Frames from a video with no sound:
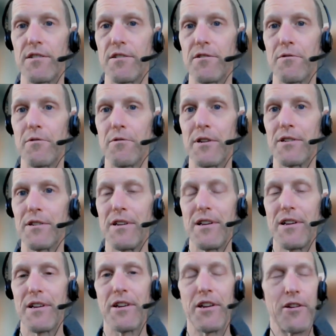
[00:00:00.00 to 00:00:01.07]

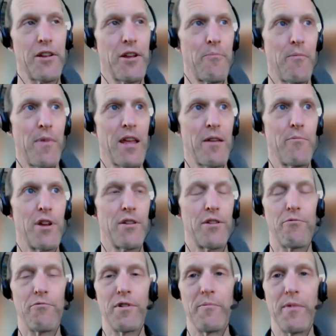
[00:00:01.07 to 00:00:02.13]
It may be
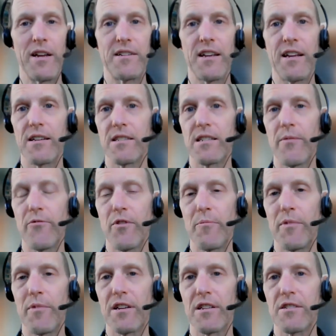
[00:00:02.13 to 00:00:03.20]
that we maintain some of it
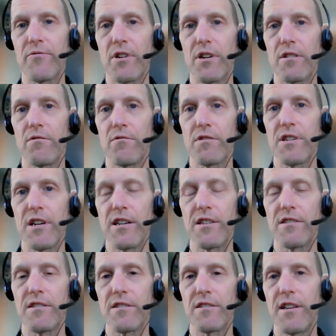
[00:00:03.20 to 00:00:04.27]
because of our close ties
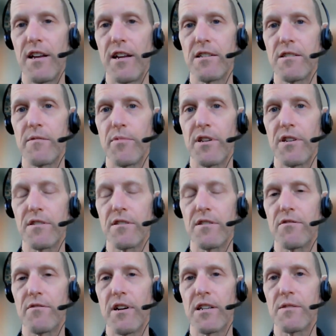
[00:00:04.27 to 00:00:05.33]
to the States and because of the
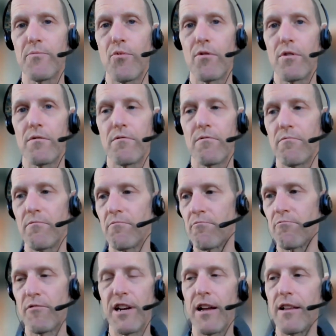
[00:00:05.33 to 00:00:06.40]
transport
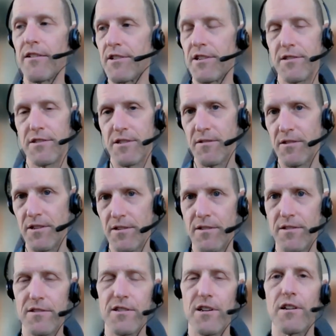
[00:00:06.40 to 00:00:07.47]
realities and
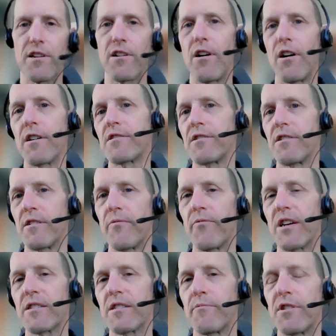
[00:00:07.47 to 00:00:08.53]
the sunk costs and
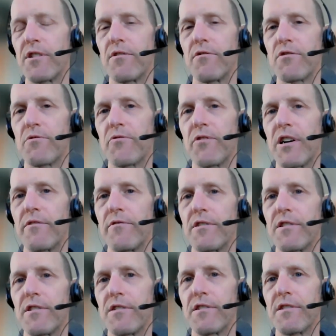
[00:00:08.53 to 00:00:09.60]
investment in those
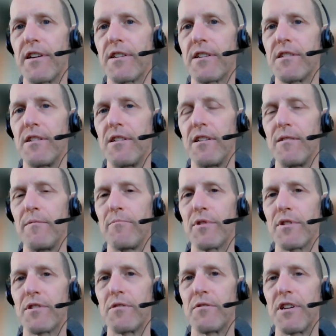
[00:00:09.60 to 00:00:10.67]
refineries in the States.
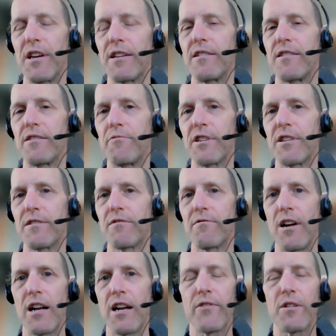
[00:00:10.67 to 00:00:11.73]
But to the idea that we could
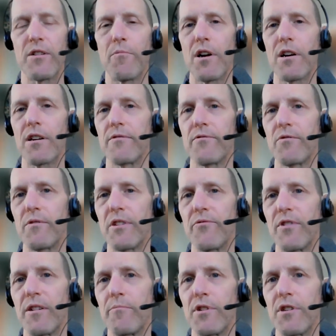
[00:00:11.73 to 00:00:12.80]
thrive in a market of
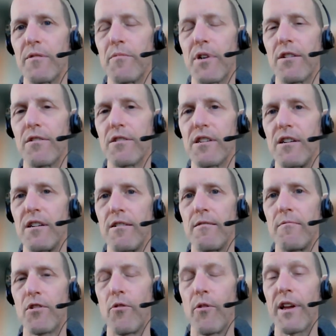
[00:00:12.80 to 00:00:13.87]
25 million barrels
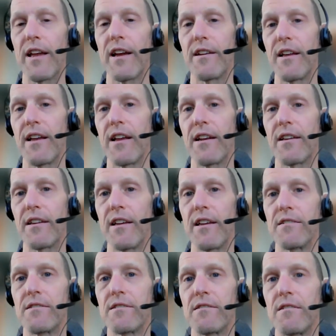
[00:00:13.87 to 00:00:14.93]
going head to head
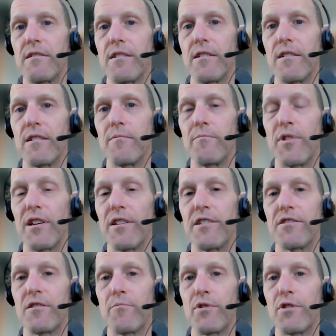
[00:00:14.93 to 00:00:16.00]
against Middle
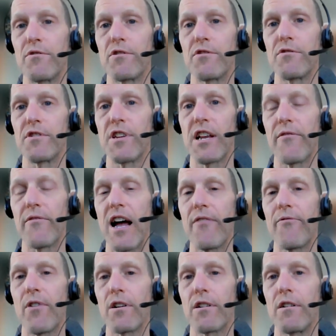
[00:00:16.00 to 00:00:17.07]
Eastern producers that have
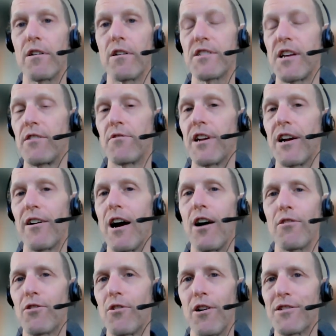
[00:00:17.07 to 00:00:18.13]
half our costs, I don't care
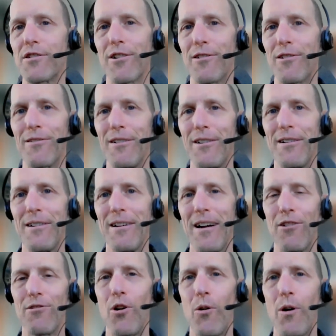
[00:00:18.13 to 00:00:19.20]
how
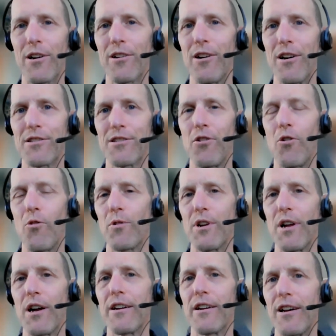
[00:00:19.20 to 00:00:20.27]
low our costs go, we're
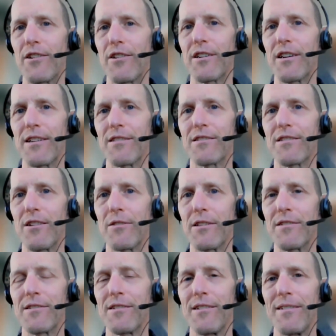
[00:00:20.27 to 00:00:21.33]
not going to undercut the
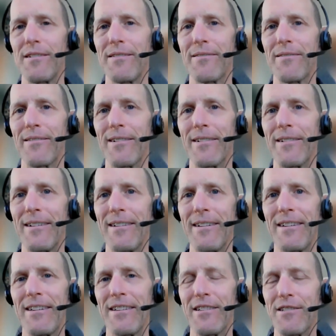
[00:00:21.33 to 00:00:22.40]
Saudis, right,
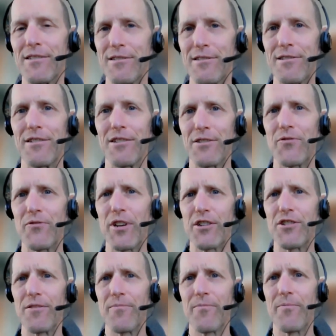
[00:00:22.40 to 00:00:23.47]
is
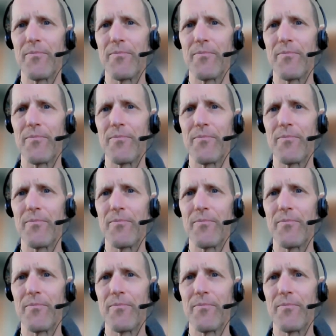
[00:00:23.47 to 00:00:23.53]
fiction.